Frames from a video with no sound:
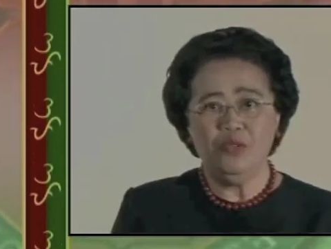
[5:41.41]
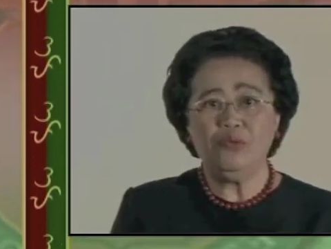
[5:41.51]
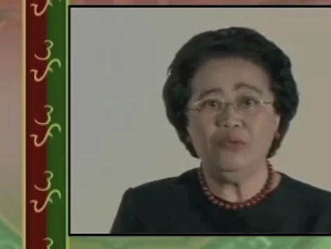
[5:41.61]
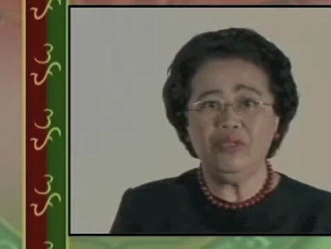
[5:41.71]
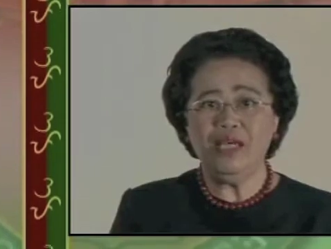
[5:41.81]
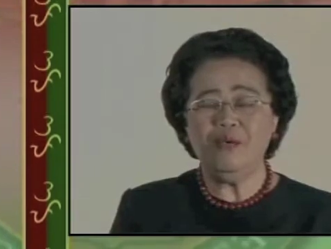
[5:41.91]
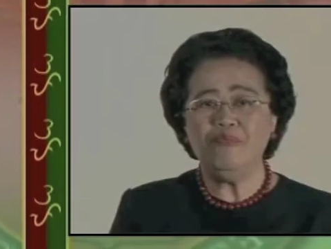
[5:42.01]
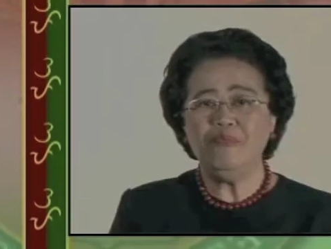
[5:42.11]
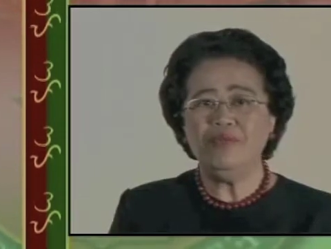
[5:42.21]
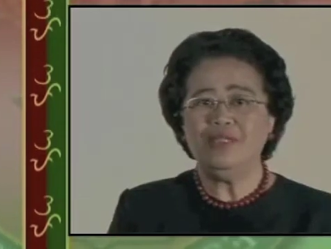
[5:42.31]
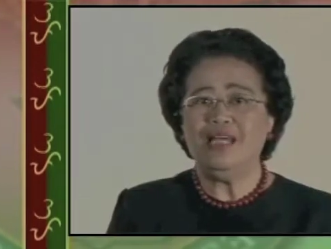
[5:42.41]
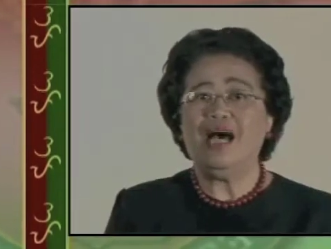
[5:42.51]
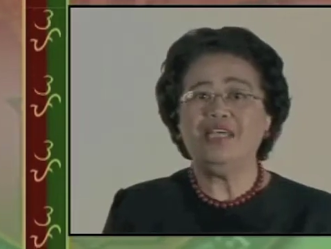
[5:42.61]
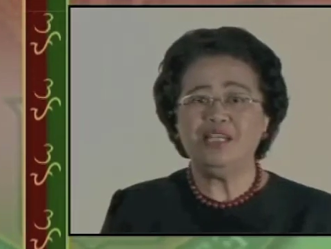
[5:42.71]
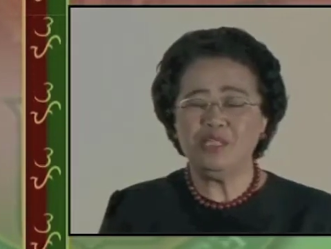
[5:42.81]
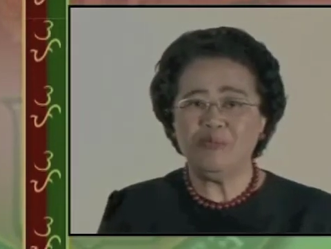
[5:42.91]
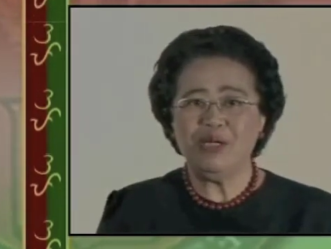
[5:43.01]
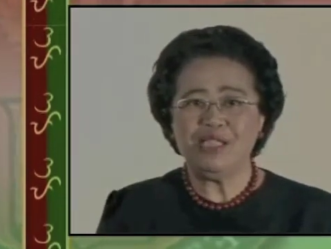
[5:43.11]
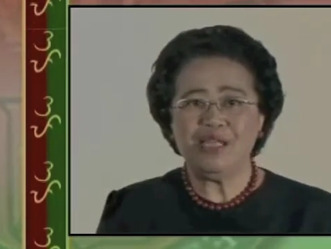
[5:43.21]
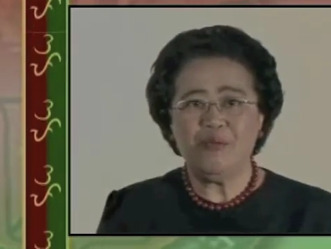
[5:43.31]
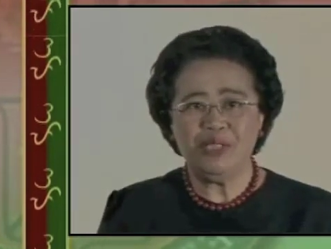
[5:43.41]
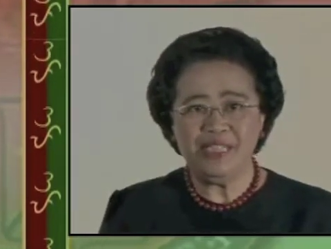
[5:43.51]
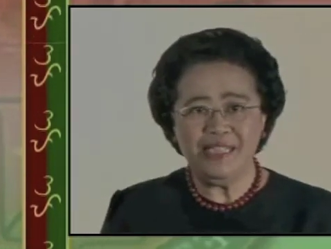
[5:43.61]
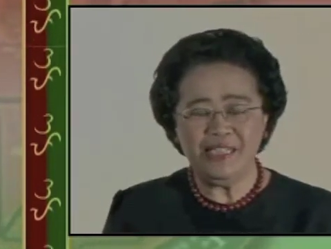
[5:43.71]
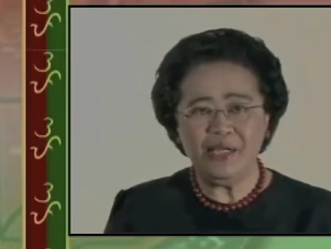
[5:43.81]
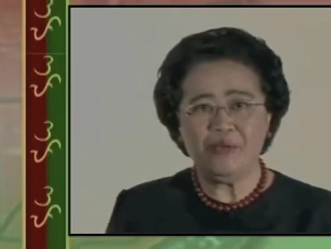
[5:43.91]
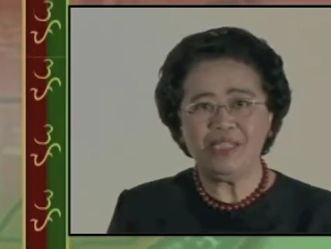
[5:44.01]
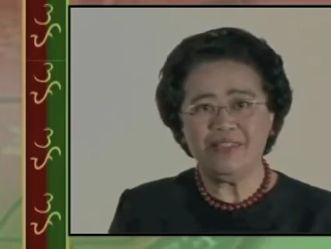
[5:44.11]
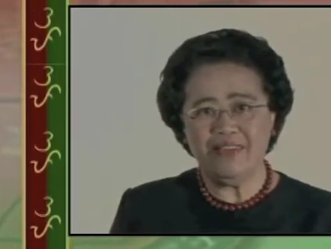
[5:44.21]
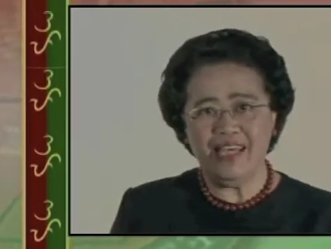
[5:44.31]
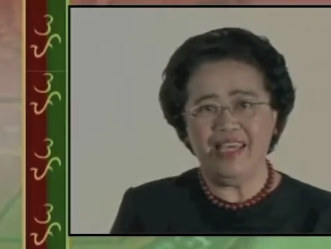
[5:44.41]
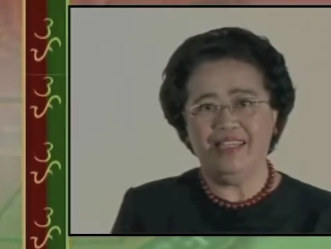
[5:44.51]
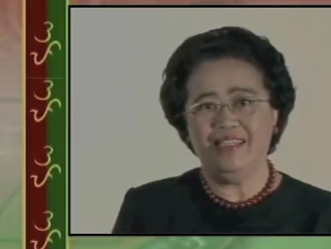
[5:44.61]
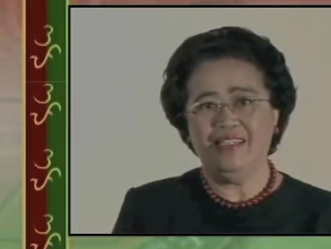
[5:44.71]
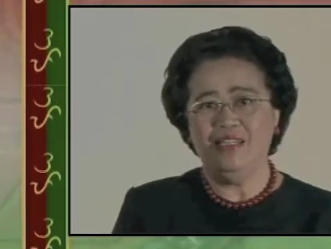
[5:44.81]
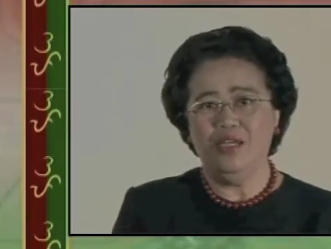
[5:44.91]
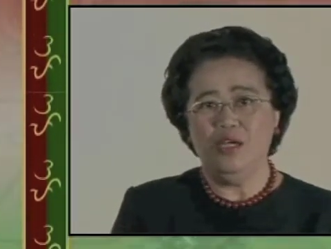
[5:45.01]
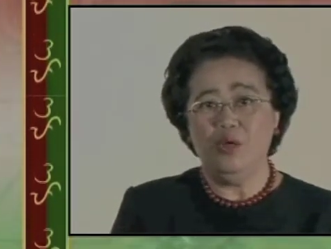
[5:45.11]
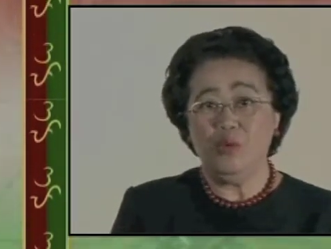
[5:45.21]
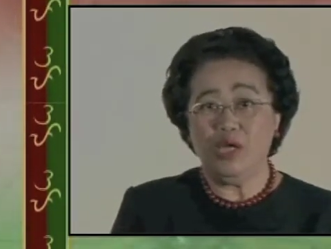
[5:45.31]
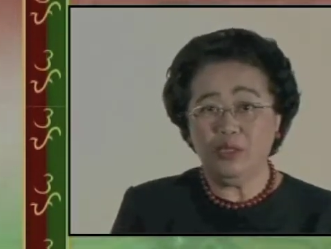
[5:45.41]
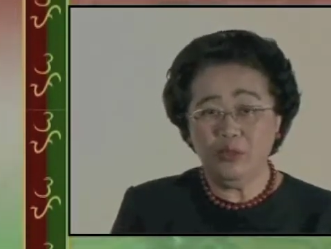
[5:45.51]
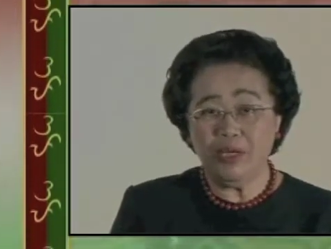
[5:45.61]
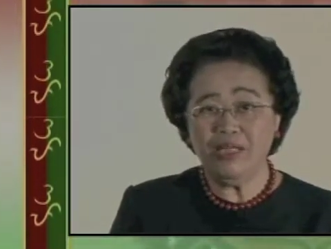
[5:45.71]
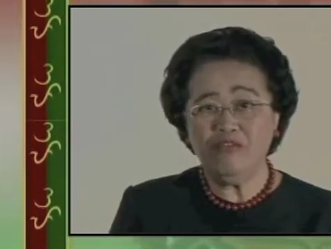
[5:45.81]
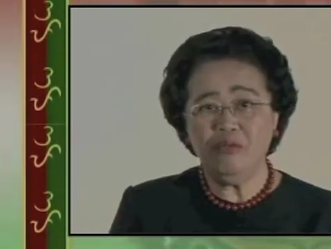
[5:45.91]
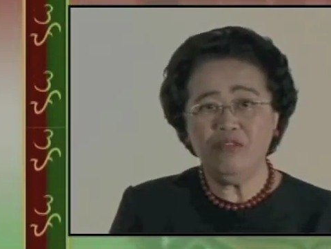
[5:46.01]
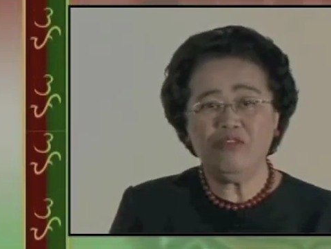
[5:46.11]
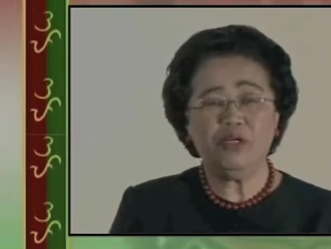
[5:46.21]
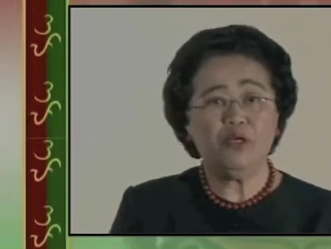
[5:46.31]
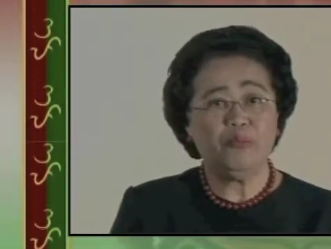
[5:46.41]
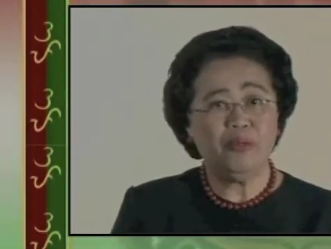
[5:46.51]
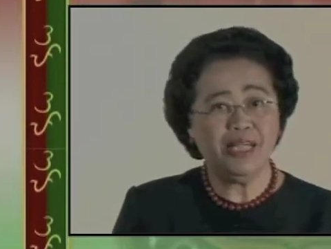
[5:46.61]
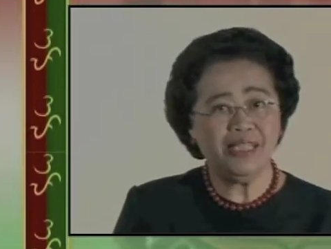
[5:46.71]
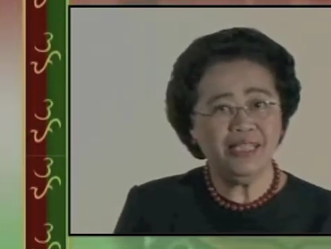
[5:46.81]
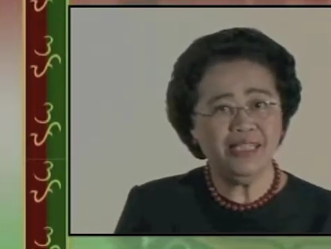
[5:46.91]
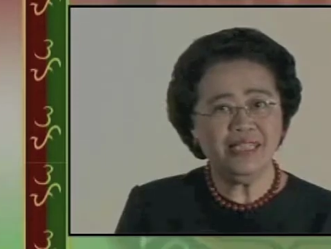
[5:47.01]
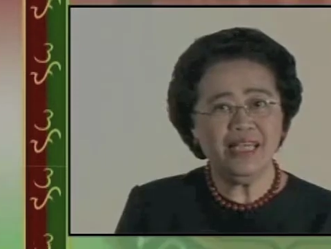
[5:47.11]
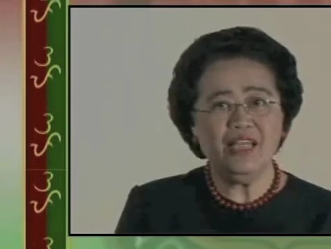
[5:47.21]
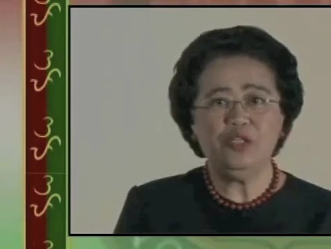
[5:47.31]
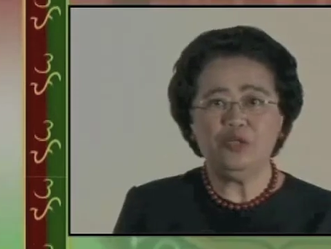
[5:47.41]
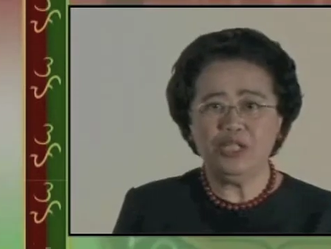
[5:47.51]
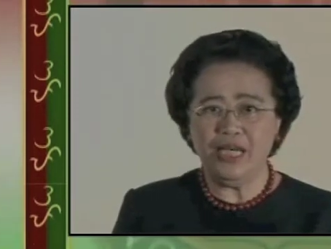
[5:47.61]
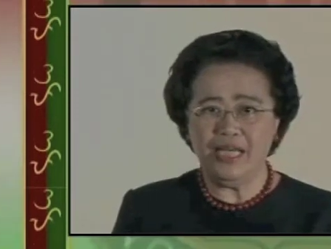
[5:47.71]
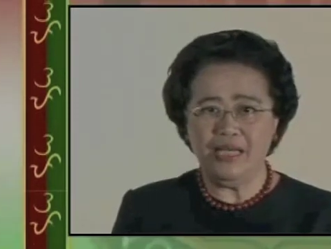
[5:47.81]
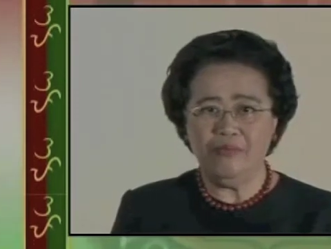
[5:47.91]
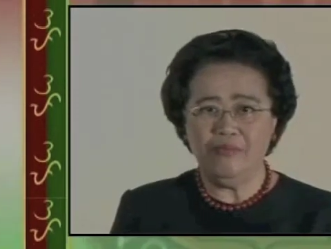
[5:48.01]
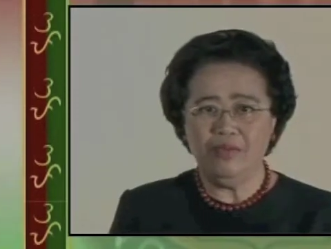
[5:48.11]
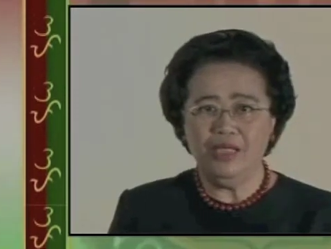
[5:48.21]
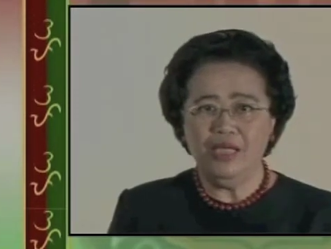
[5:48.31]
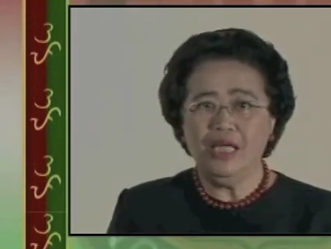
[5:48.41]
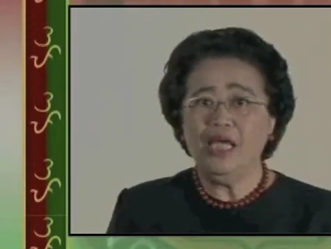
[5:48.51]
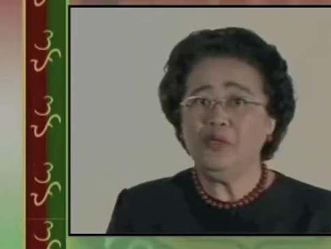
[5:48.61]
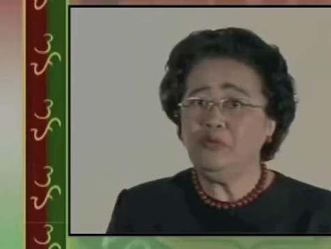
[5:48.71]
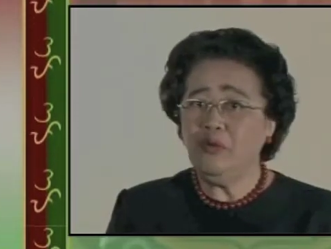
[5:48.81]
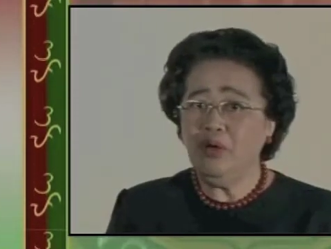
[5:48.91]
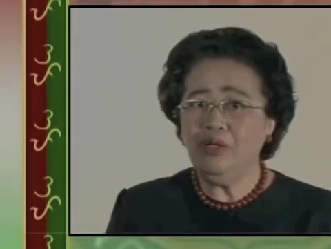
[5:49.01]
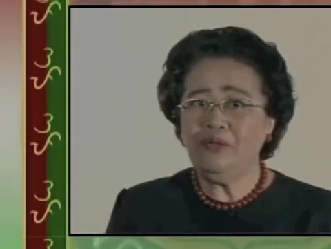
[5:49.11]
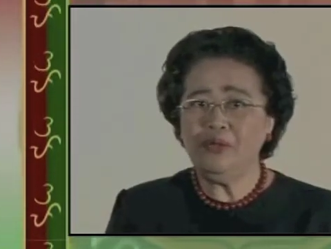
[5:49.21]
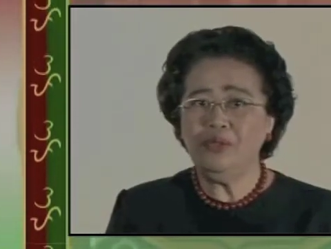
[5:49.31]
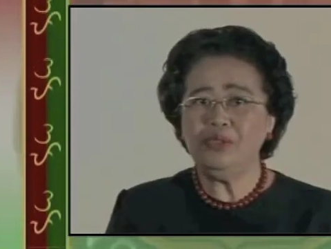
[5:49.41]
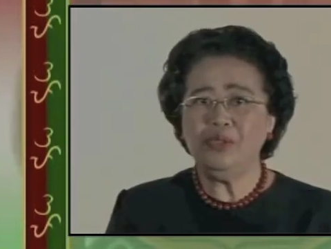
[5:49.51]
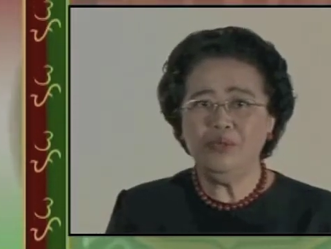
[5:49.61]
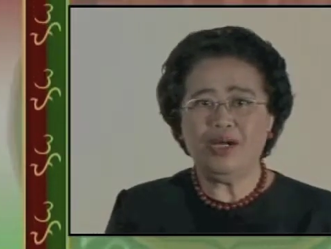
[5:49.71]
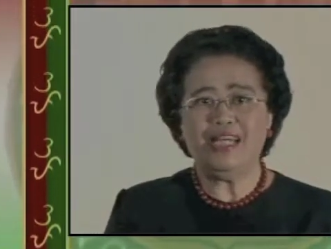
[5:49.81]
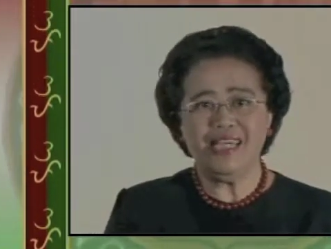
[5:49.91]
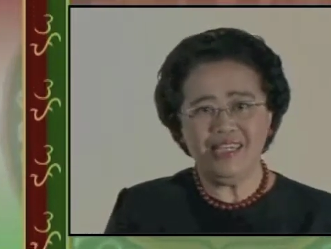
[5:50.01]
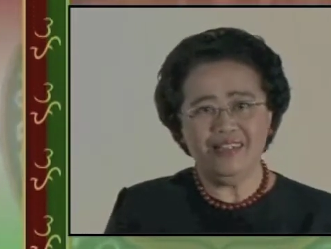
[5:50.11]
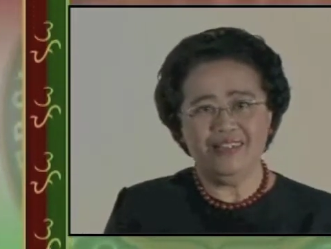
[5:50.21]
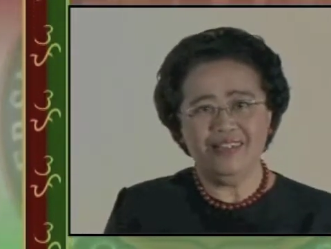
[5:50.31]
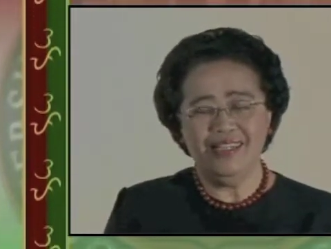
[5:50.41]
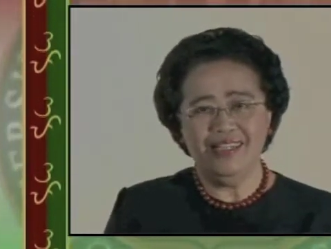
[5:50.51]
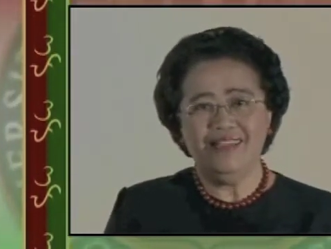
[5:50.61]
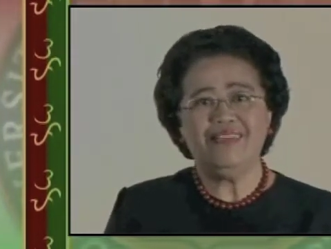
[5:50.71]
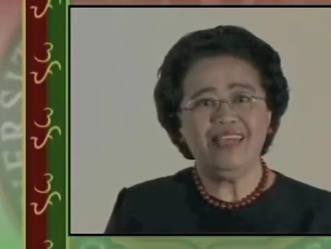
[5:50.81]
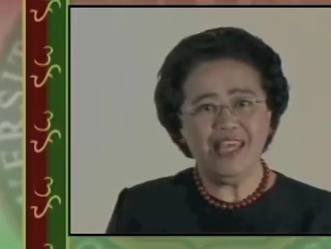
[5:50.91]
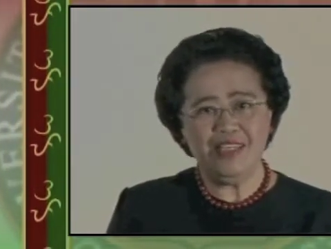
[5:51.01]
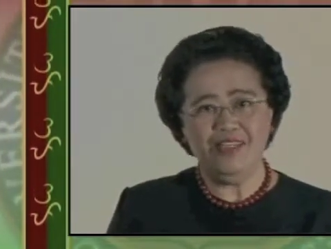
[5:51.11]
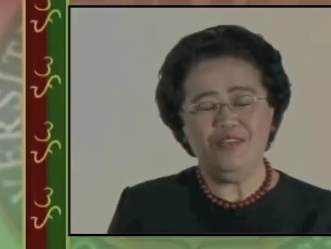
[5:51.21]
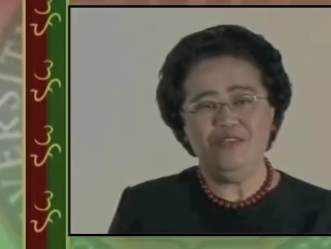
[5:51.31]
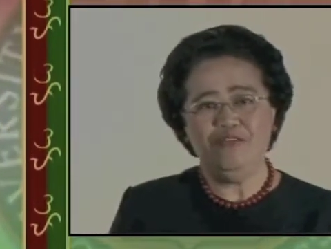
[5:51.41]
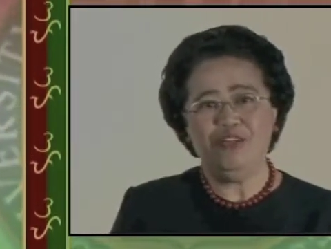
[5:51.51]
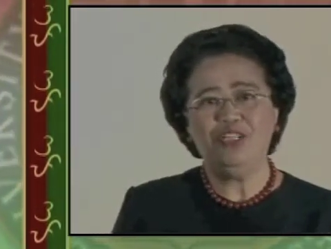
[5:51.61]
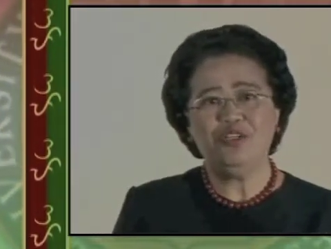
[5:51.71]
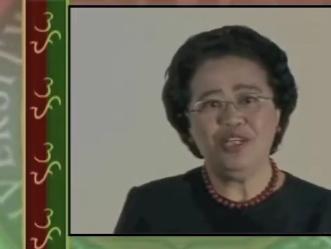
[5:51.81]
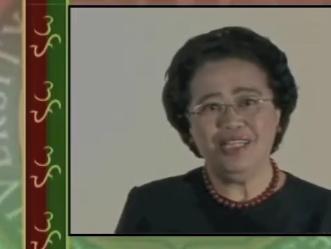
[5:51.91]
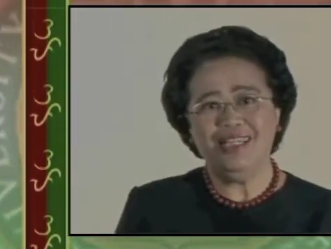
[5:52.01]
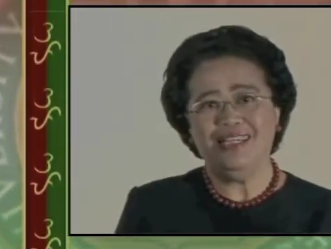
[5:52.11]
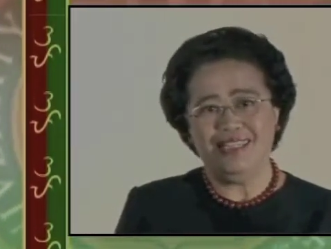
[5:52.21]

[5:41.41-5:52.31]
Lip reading: To them, I express our sincerest thanks. We are grateful for your presence and your time. And to all those who are here, thank you for joining